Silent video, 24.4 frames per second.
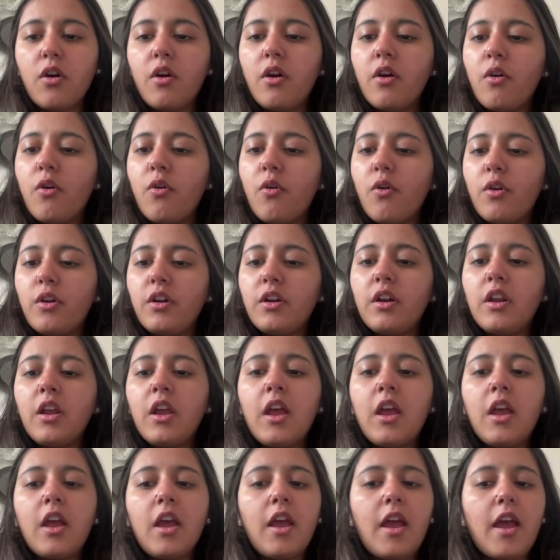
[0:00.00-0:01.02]
own
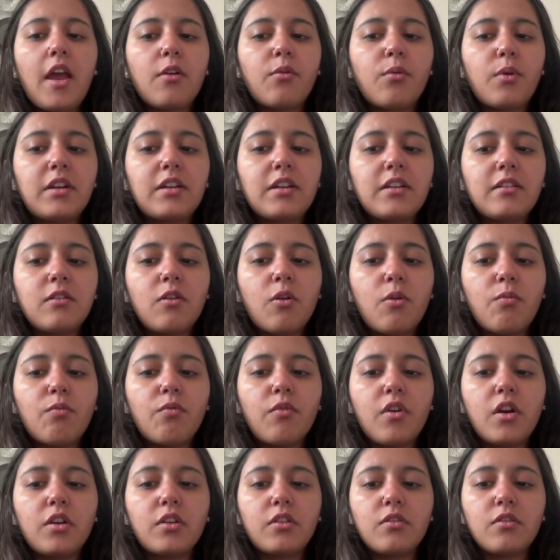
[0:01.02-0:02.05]
written
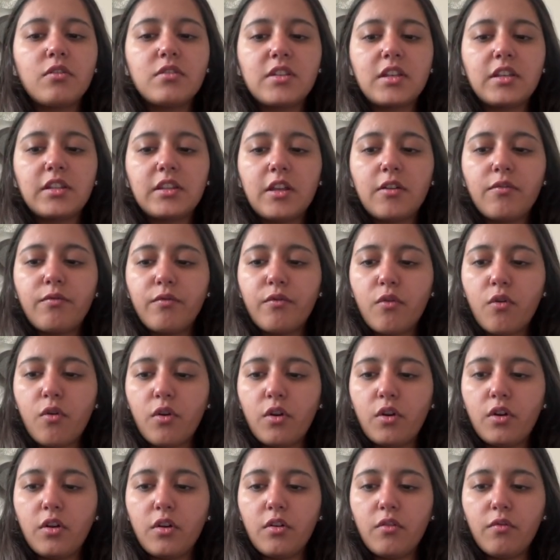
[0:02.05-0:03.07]
homework using their
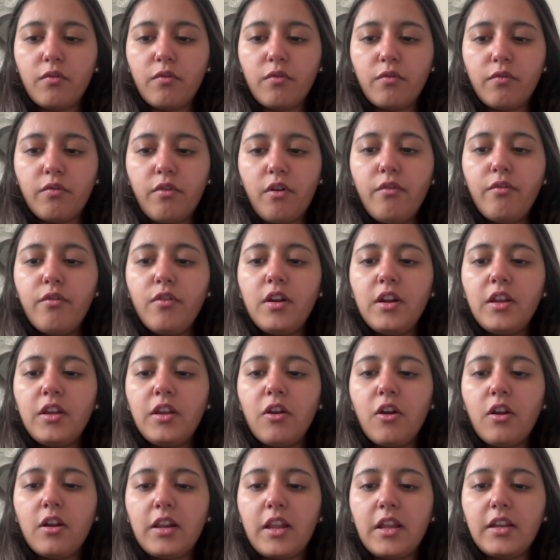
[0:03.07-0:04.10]
phone. For fully
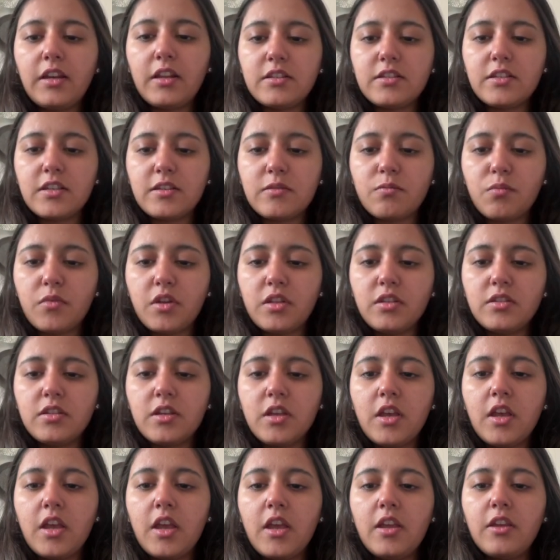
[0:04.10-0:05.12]
online assessments,
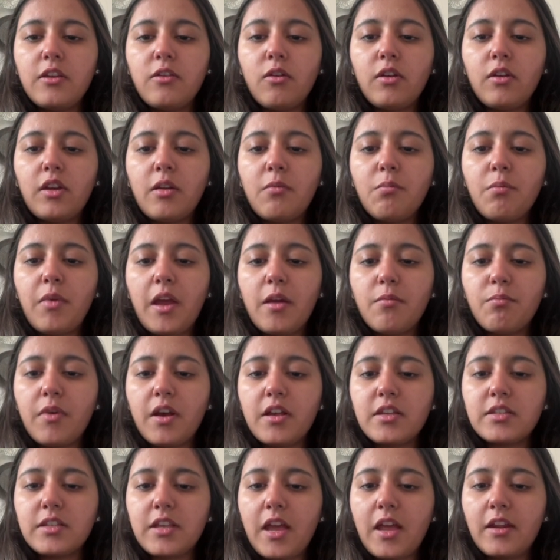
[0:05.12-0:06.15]
you can bypass
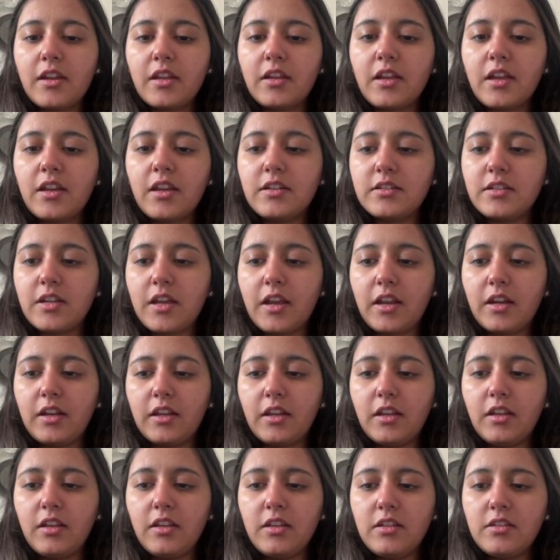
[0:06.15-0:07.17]
scanning
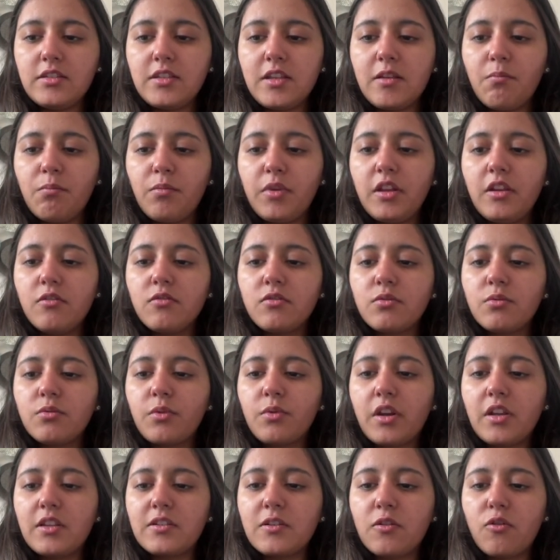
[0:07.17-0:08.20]
entirely. Simply use
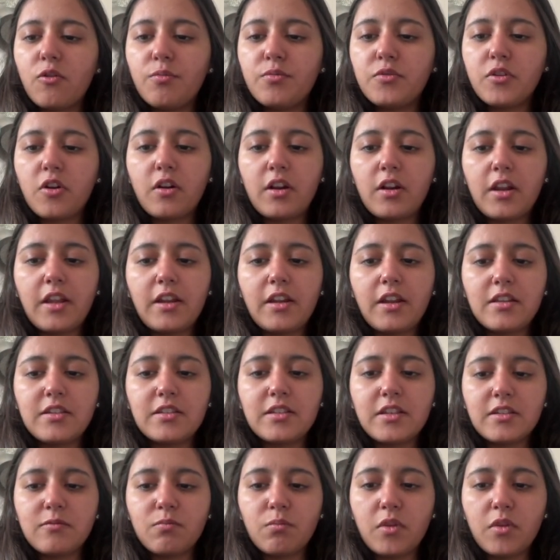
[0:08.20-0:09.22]
Gradescope's online
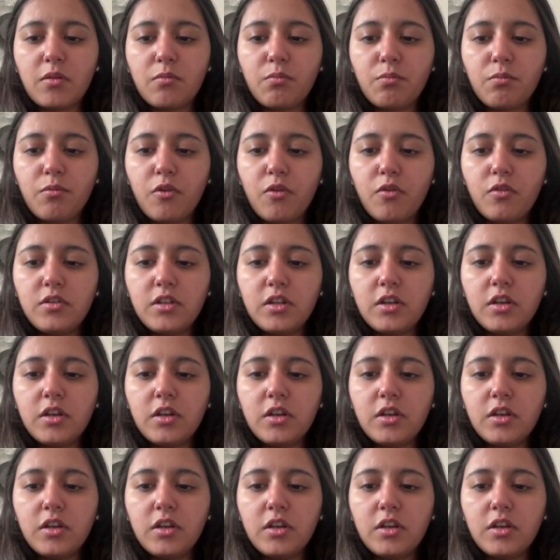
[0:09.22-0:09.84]
assessment mode,